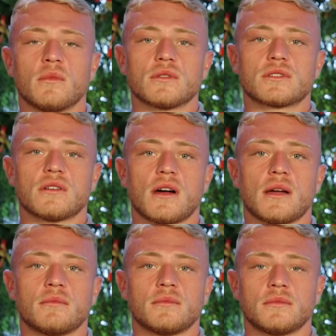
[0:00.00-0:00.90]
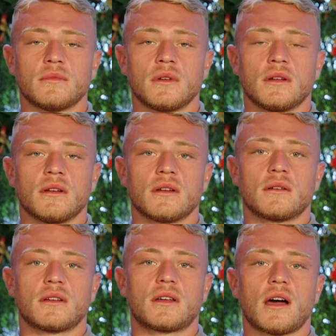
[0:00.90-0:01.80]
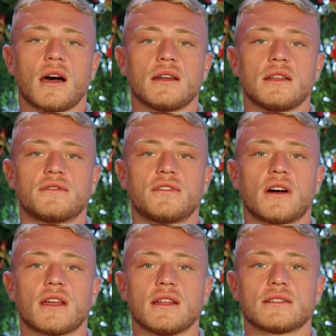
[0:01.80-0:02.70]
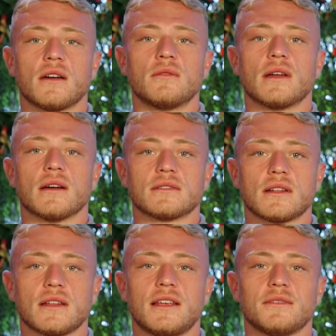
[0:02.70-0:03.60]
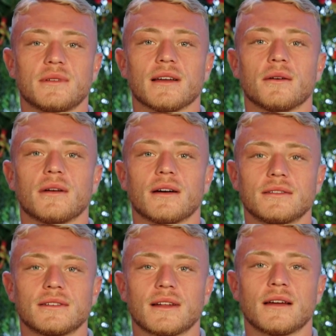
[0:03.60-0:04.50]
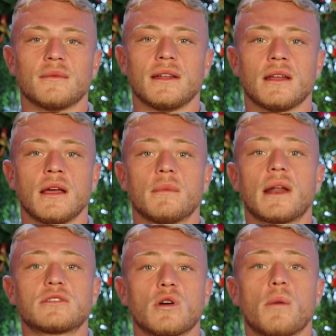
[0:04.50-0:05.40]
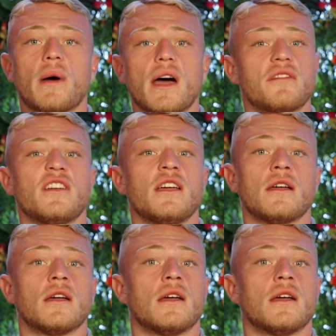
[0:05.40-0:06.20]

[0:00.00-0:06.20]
more time cutting his fucking toenails than he'd be loaded up. Do you know what I mean? But that's not a bad thing.